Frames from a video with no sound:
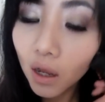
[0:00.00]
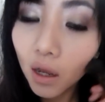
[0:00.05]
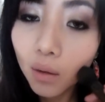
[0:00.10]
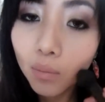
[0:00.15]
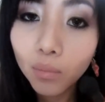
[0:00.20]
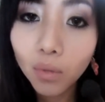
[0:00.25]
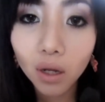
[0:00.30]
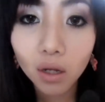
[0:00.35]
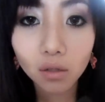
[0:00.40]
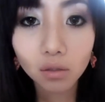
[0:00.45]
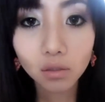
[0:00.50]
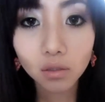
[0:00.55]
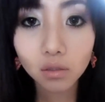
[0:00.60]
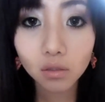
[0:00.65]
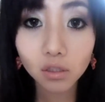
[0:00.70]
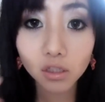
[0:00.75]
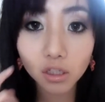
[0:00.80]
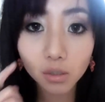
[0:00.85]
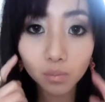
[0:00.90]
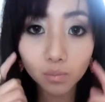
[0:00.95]
my
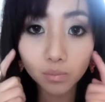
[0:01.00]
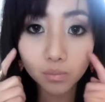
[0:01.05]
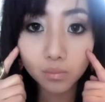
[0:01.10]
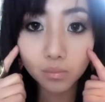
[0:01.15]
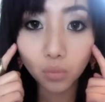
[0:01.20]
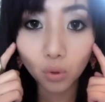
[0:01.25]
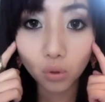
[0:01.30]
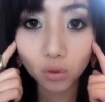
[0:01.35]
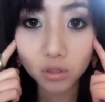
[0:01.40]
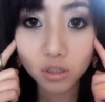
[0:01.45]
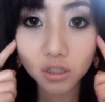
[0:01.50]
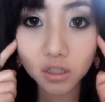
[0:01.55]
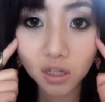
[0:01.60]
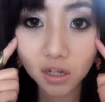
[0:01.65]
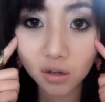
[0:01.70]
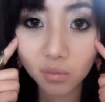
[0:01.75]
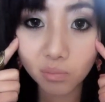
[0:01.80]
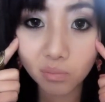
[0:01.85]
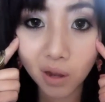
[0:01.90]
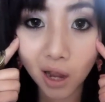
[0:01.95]
cheekbones
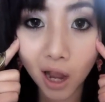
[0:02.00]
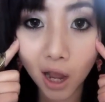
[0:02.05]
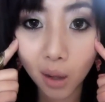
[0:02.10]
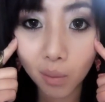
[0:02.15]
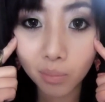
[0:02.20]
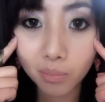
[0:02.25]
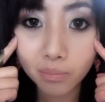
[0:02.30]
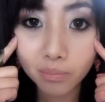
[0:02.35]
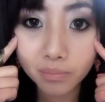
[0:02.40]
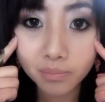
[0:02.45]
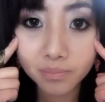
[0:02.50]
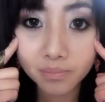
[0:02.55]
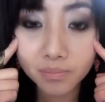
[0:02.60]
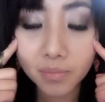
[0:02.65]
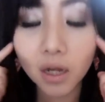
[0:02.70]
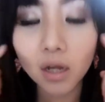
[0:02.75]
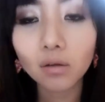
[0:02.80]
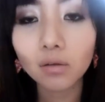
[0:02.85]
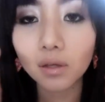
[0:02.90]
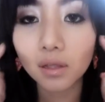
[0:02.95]
here pop
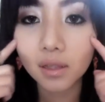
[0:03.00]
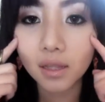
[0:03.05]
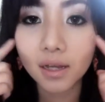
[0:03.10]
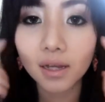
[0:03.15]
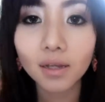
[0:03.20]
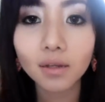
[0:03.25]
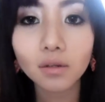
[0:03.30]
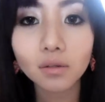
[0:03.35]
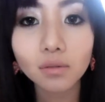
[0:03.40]
out a lot.